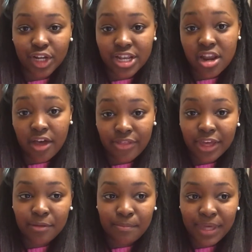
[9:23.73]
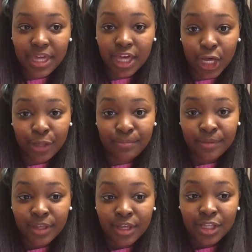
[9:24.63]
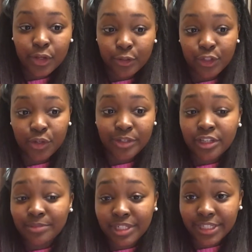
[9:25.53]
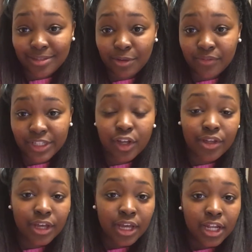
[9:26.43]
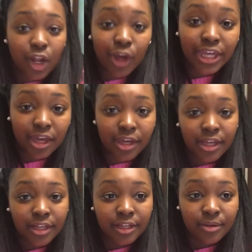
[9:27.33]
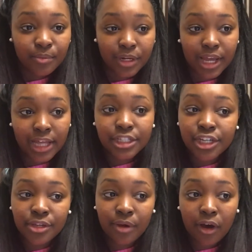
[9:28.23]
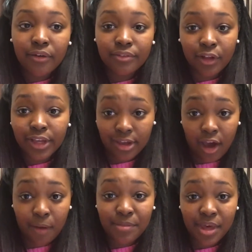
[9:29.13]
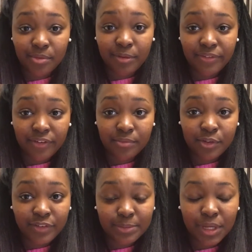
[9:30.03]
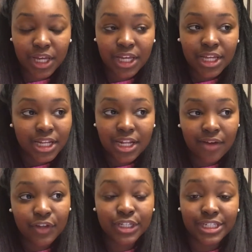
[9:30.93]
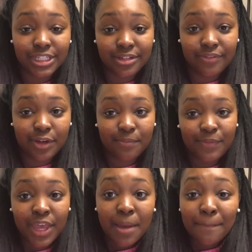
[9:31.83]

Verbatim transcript: Like, nothing can beat um, those two in terms of Disney movies. Like, Lion King 1 and 2 are, like, up there with my favourite movies, but Love a good Disney film.